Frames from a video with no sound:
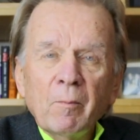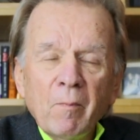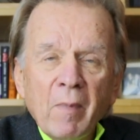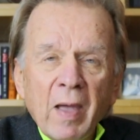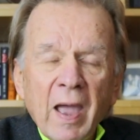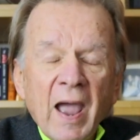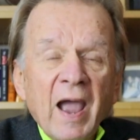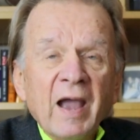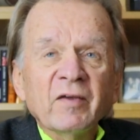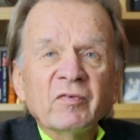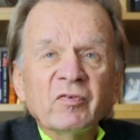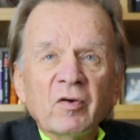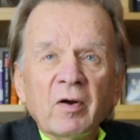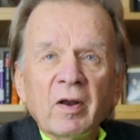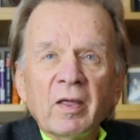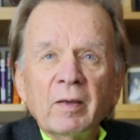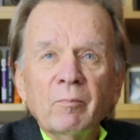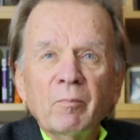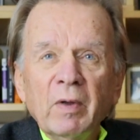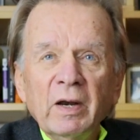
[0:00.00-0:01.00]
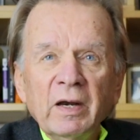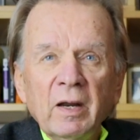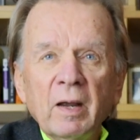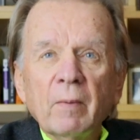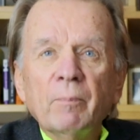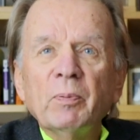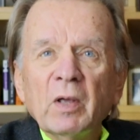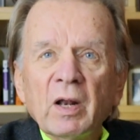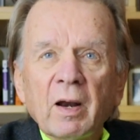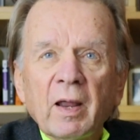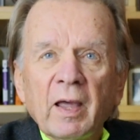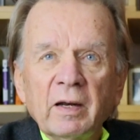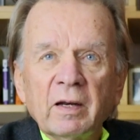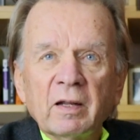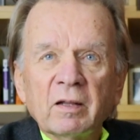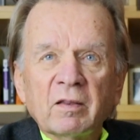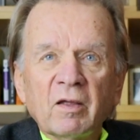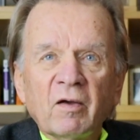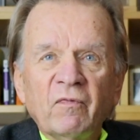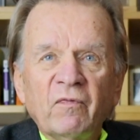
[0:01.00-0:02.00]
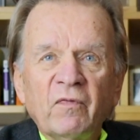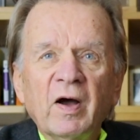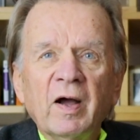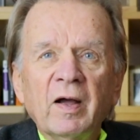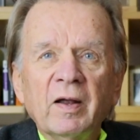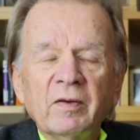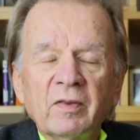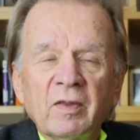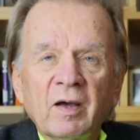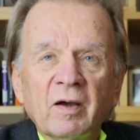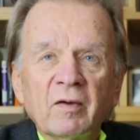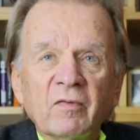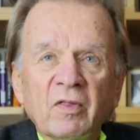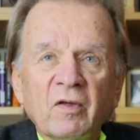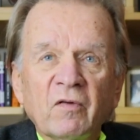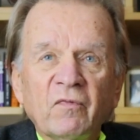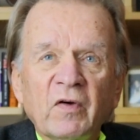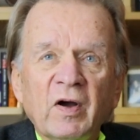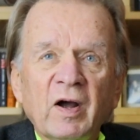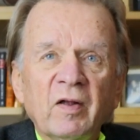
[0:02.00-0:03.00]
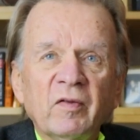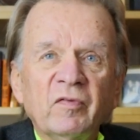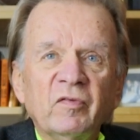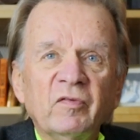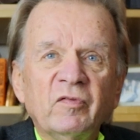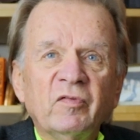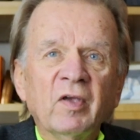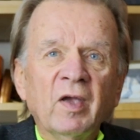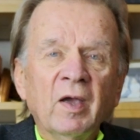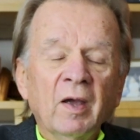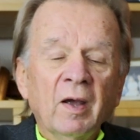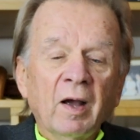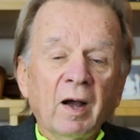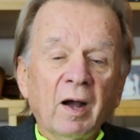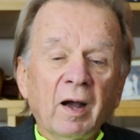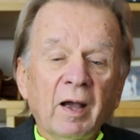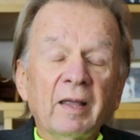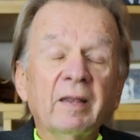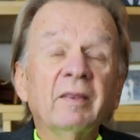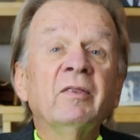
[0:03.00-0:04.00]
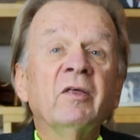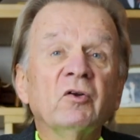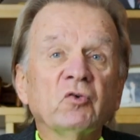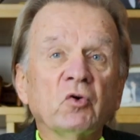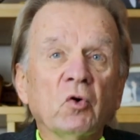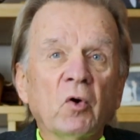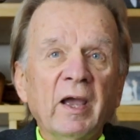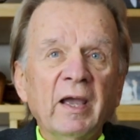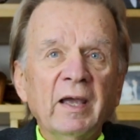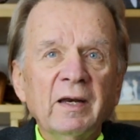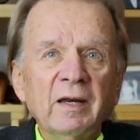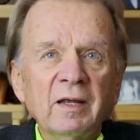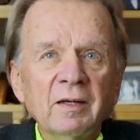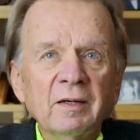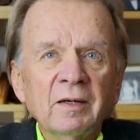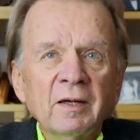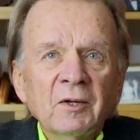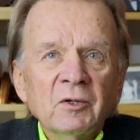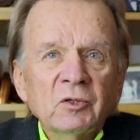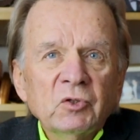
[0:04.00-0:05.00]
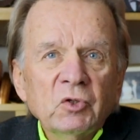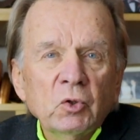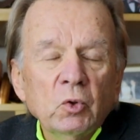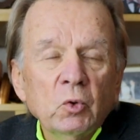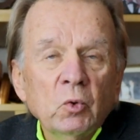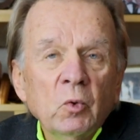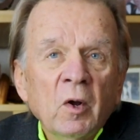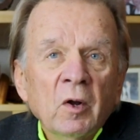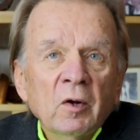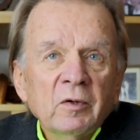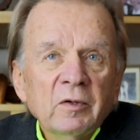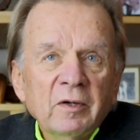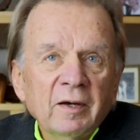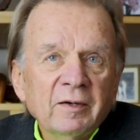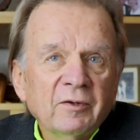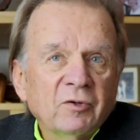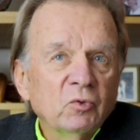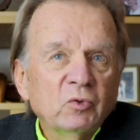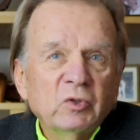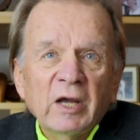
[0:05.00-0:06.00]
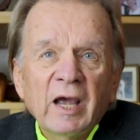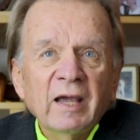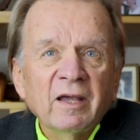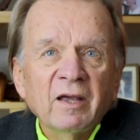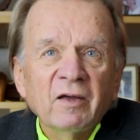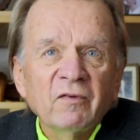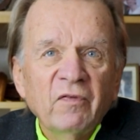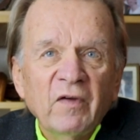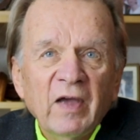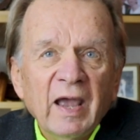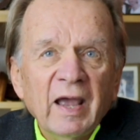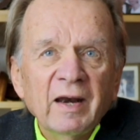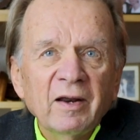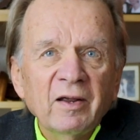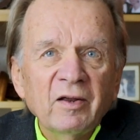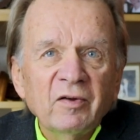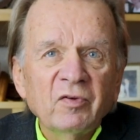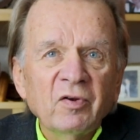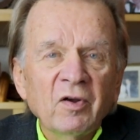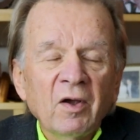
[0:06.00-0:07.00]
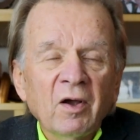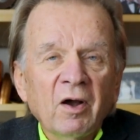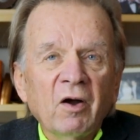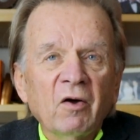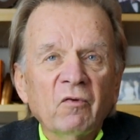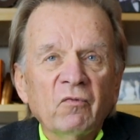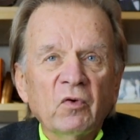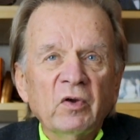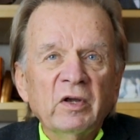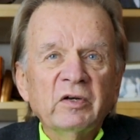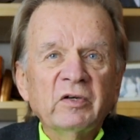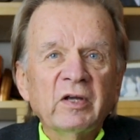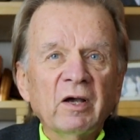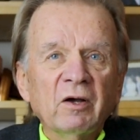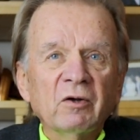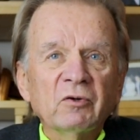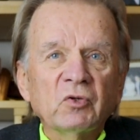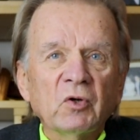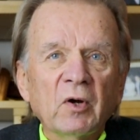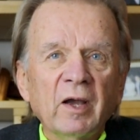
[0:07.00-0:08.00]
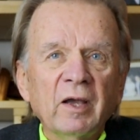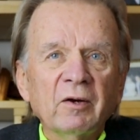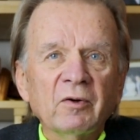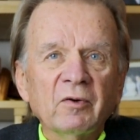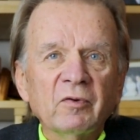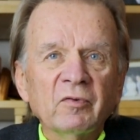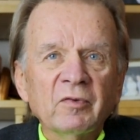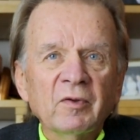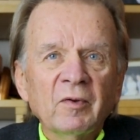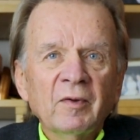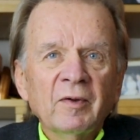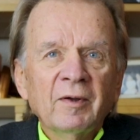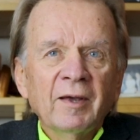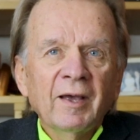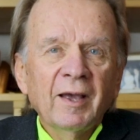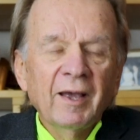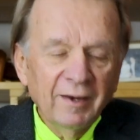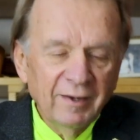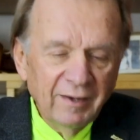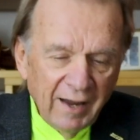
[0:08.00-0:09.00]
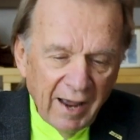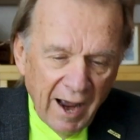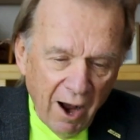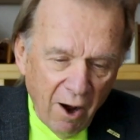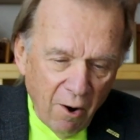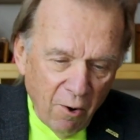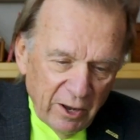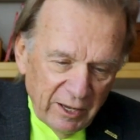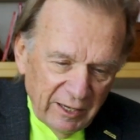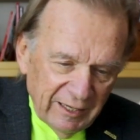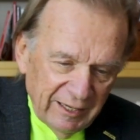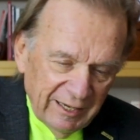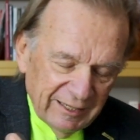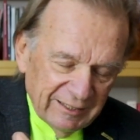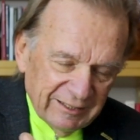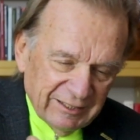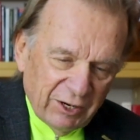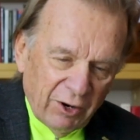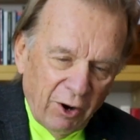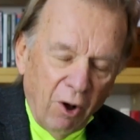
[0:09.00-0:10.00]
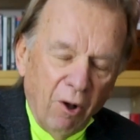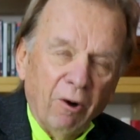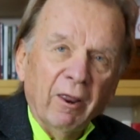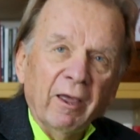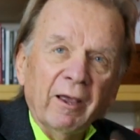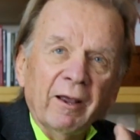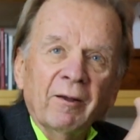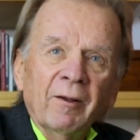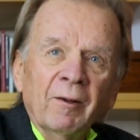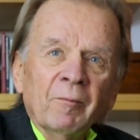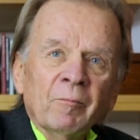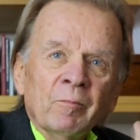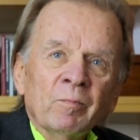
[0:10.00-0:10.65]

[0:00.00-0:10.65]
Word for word: actually manipulated the fund the, the funds and the trading to to take advantage of retail traders. Now he is calling